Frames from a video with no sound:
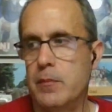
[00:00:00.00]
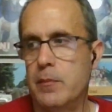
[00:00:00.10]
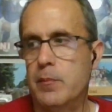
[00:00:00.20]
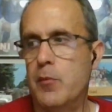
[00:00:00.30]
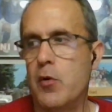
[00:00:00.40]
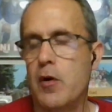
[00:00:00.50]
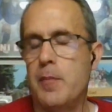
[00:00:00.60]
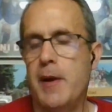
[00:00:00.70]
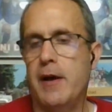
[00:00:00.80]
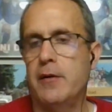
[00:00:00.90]
more
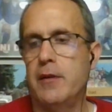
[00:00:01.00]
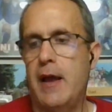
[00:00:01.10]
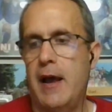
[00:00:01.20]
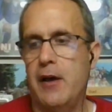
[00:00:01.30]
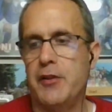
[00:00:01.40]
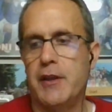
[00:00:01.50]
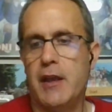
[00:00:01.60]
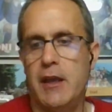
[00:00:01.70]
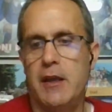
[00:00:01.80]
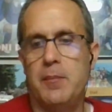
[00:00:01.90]
about how the
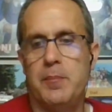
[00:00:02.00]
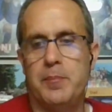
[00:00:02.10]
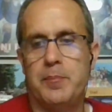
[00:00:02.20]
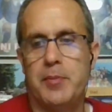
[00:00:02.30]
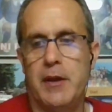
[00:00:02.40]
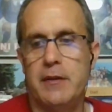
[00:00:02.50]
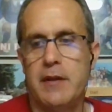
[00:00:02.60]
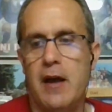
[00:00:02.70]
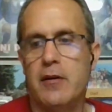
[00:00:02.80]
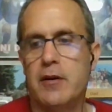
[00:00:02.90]
game plays
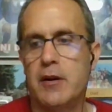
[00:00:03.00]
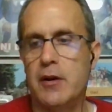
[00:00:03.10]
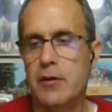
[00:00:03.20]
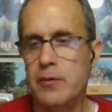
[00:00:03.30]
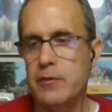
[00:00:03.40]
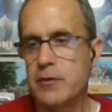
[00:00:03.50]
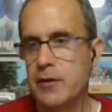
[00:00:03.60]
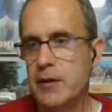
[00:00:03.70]
out and goes.